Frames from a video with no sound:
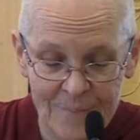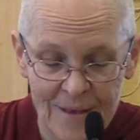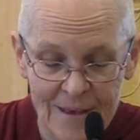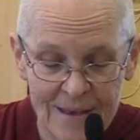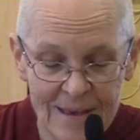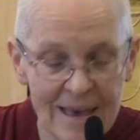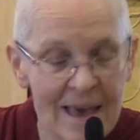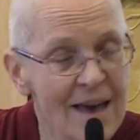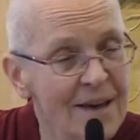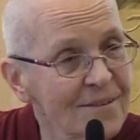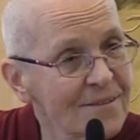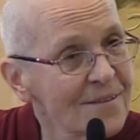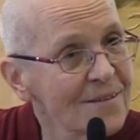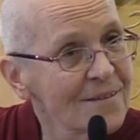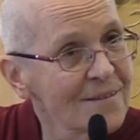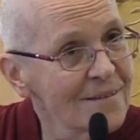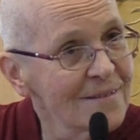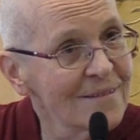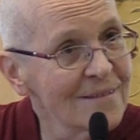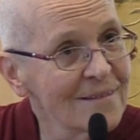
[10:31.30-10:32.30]
Yet,
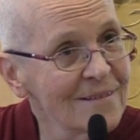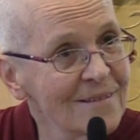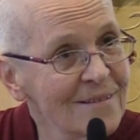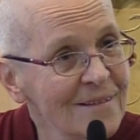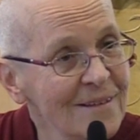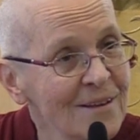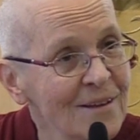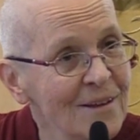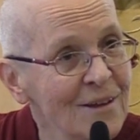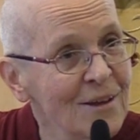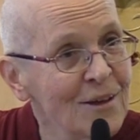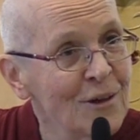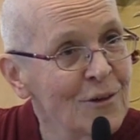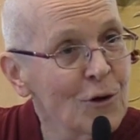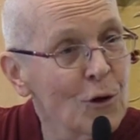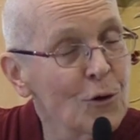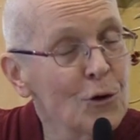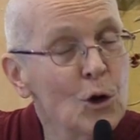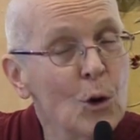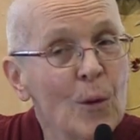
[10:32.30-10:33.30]

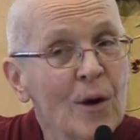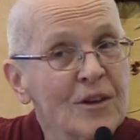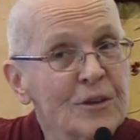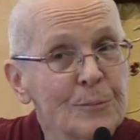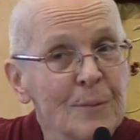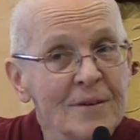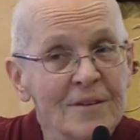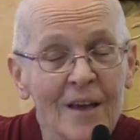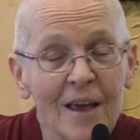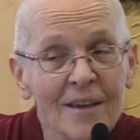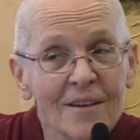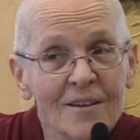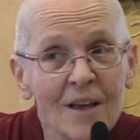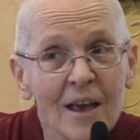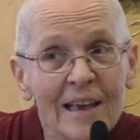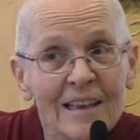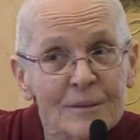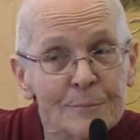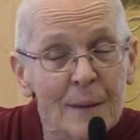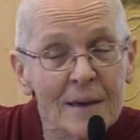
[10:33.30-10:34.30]
there are no expecta-
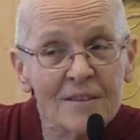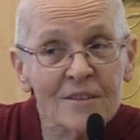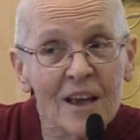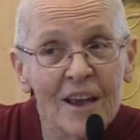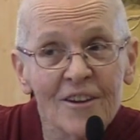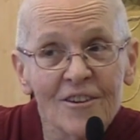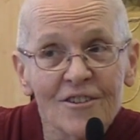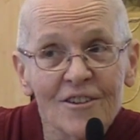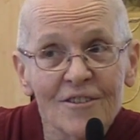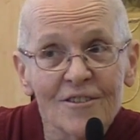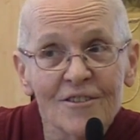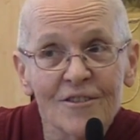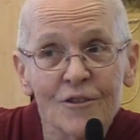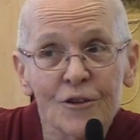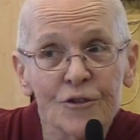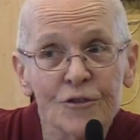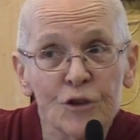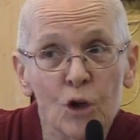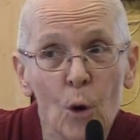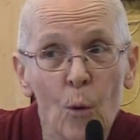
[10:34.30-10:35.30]
expectations,
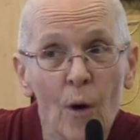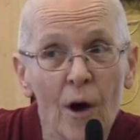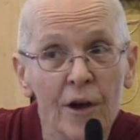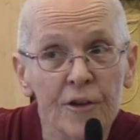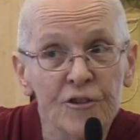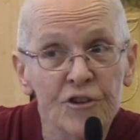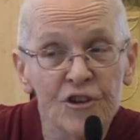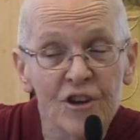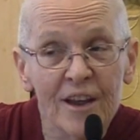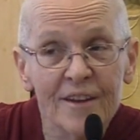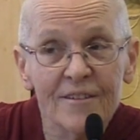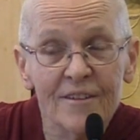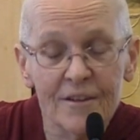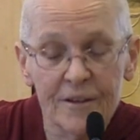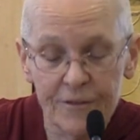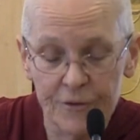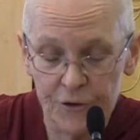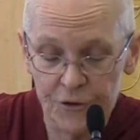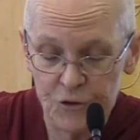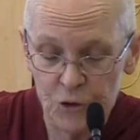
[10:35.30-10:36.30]
there's no
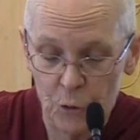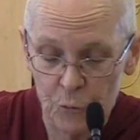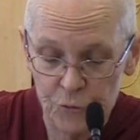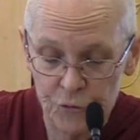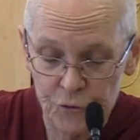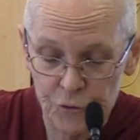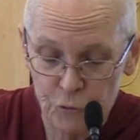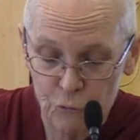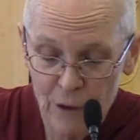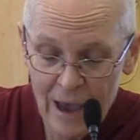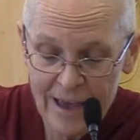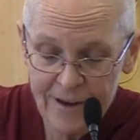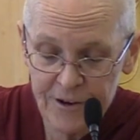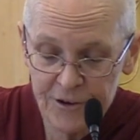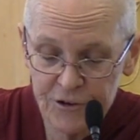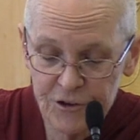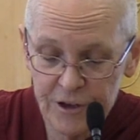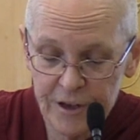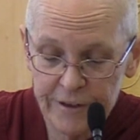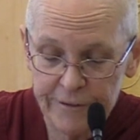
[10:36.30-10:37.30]
agenda, there's no
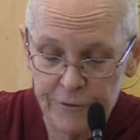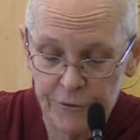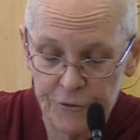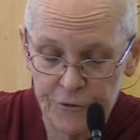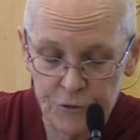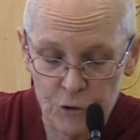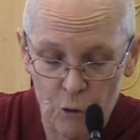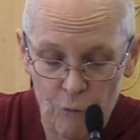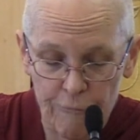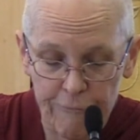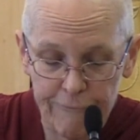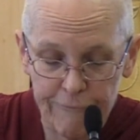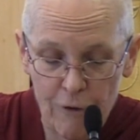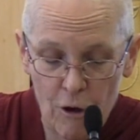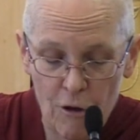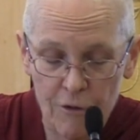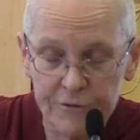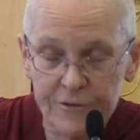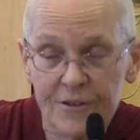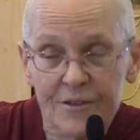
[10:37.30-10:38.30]
strategy, there's no
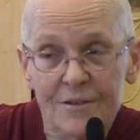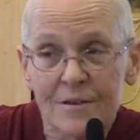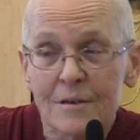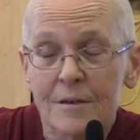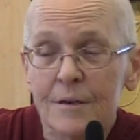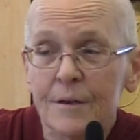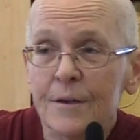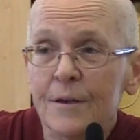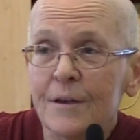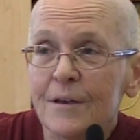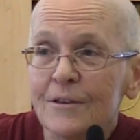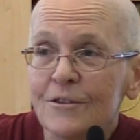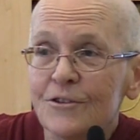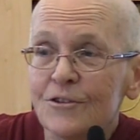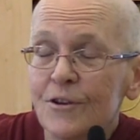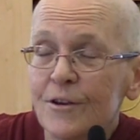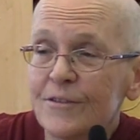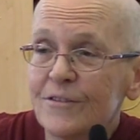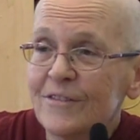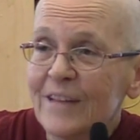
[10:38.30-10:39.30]
faults,
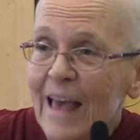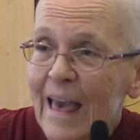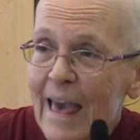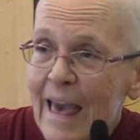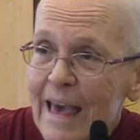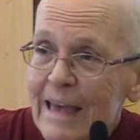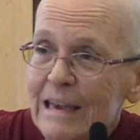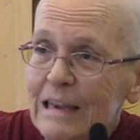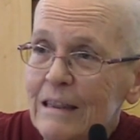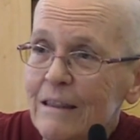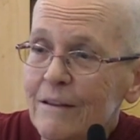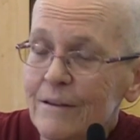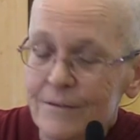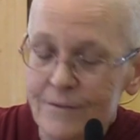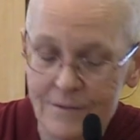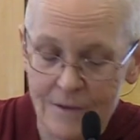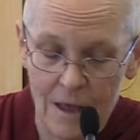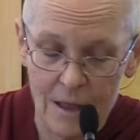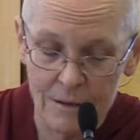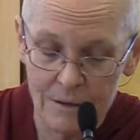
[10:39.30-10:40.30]
just
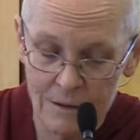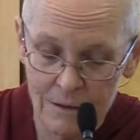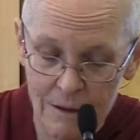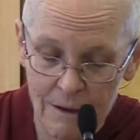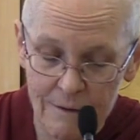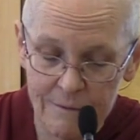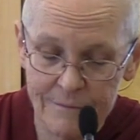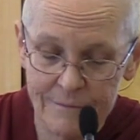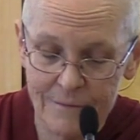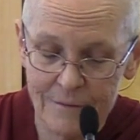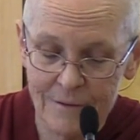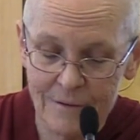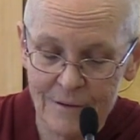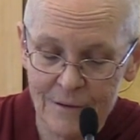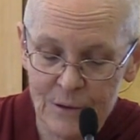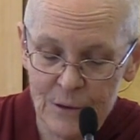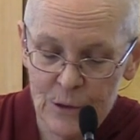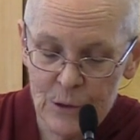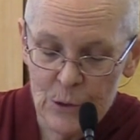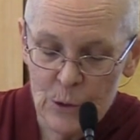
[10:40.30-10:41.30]
endless love,
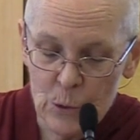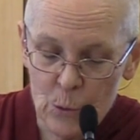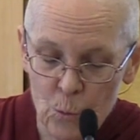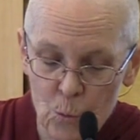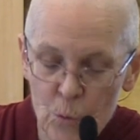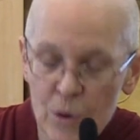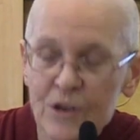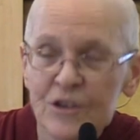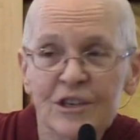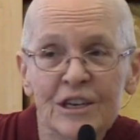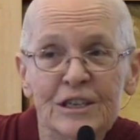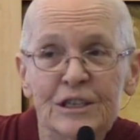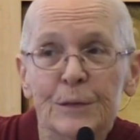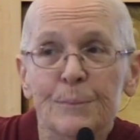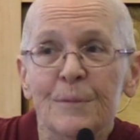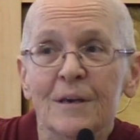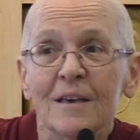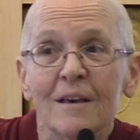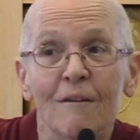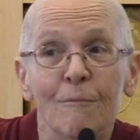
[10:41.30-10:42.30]
wishing to
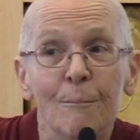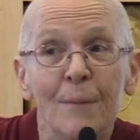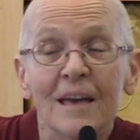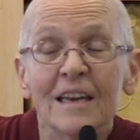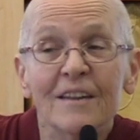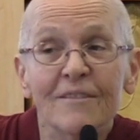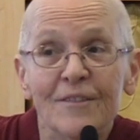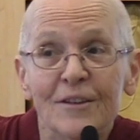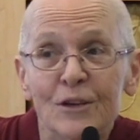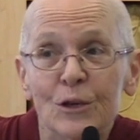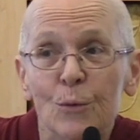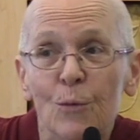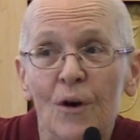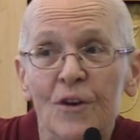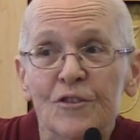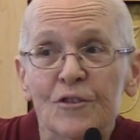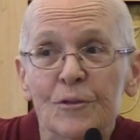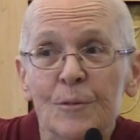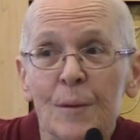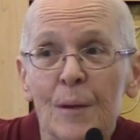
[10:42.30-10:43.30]
be of benefit to
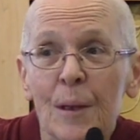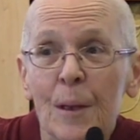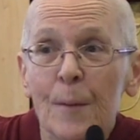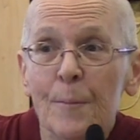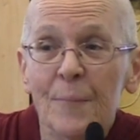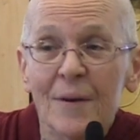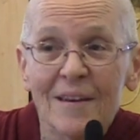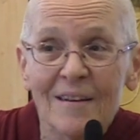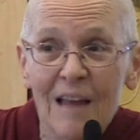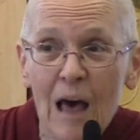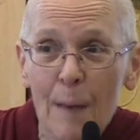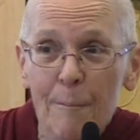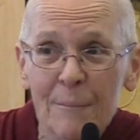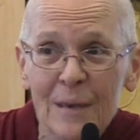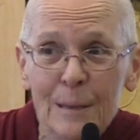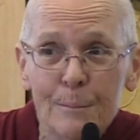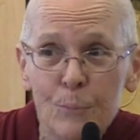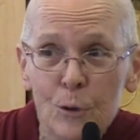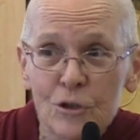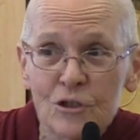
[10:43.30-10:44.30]
us, but not
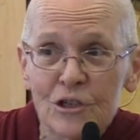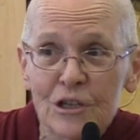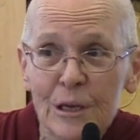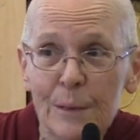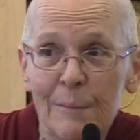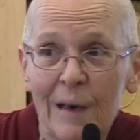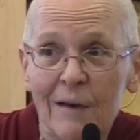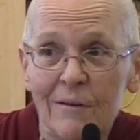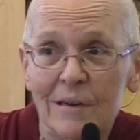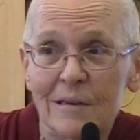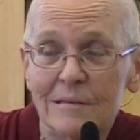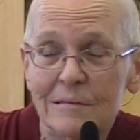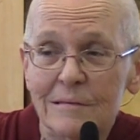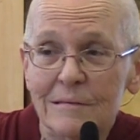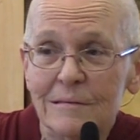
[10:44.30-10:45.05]
being pushy about it.